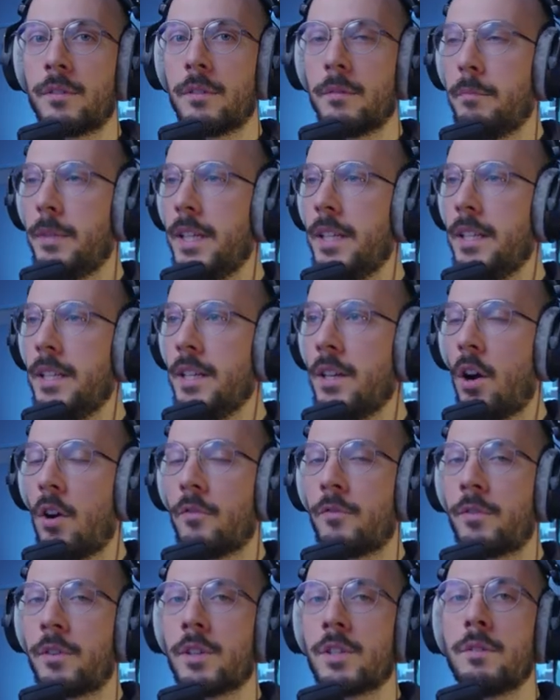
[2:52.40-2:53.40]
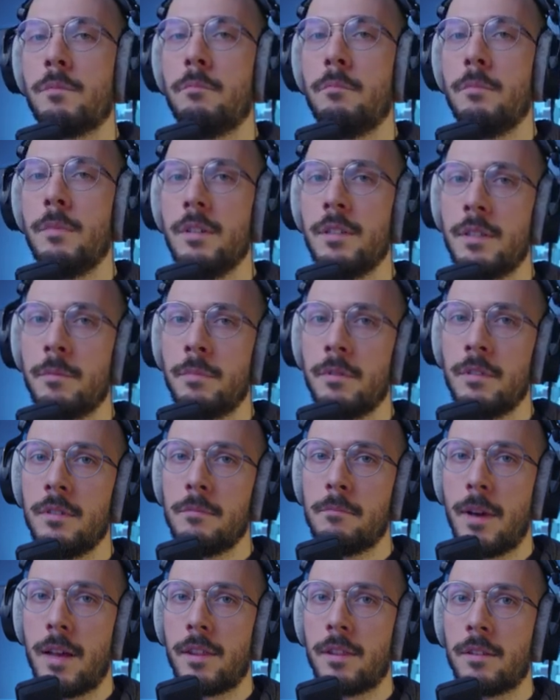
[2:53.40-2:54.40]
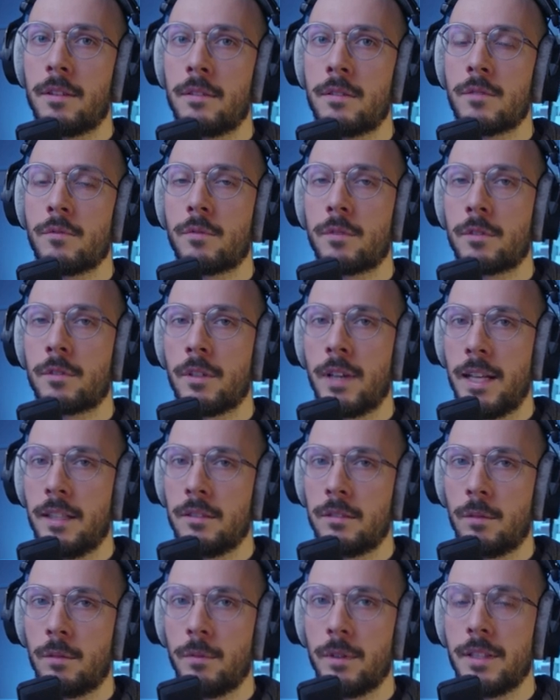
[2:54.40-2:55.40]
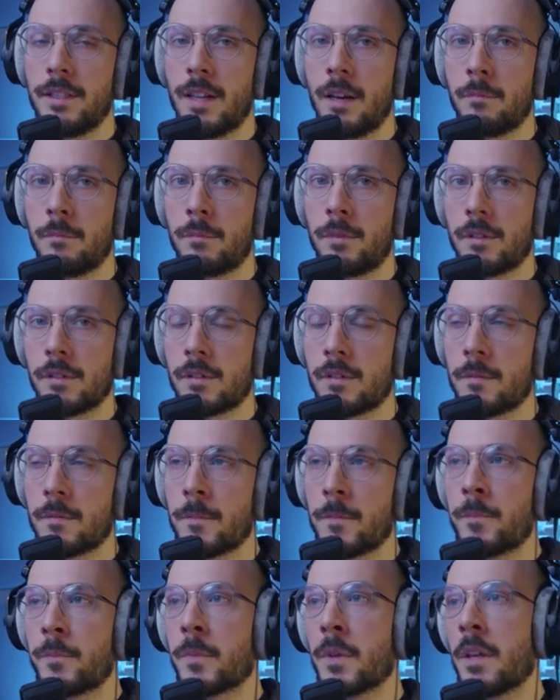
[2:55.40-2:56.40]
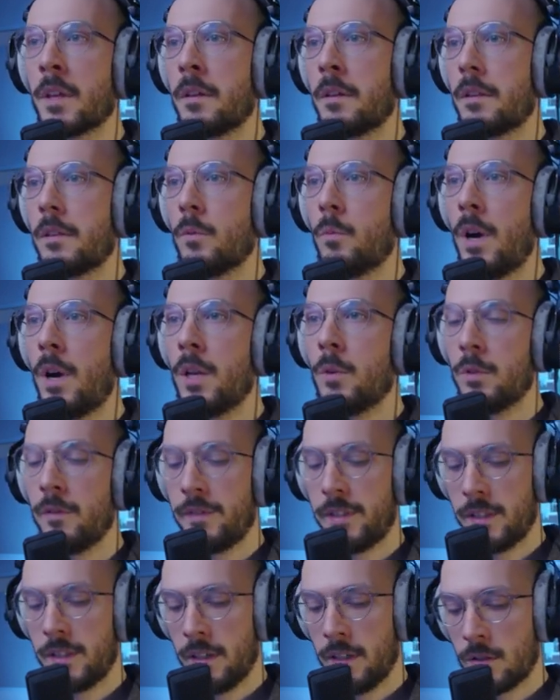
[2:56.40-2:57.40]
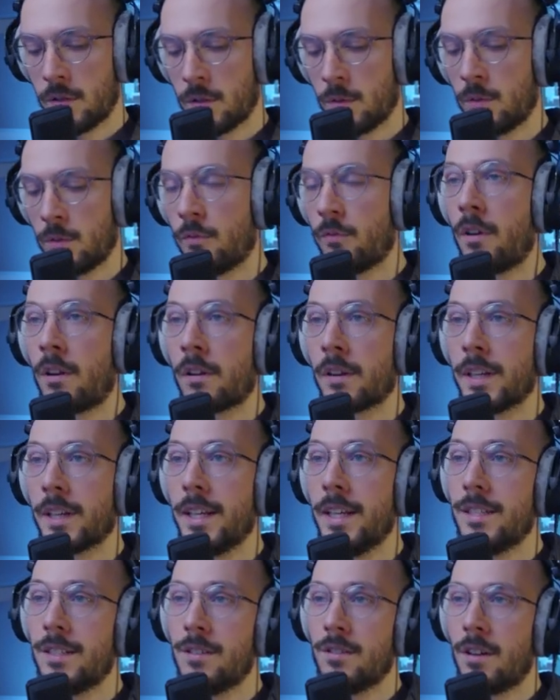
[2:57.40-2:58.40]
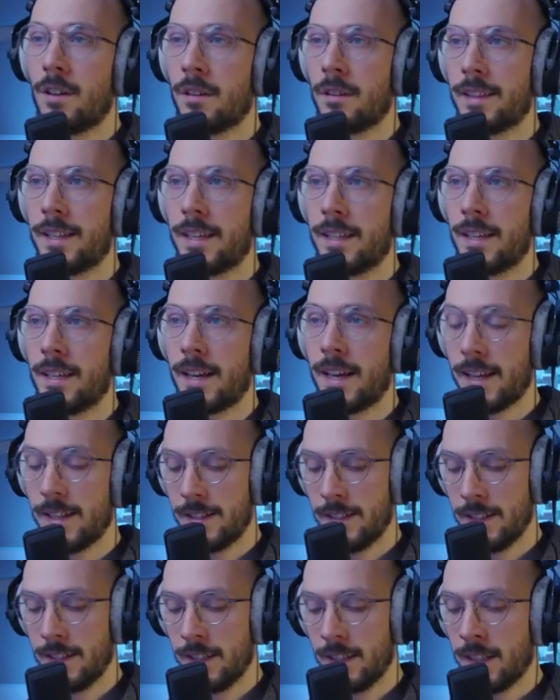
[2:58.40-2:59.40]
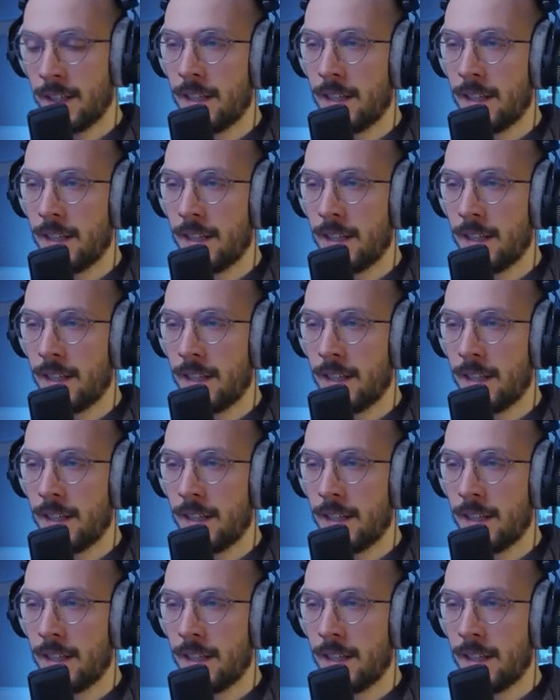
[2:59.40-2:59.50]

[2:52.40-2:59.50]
PD offers multiple methods for entering numbers. The one we've seen so far is not that handy,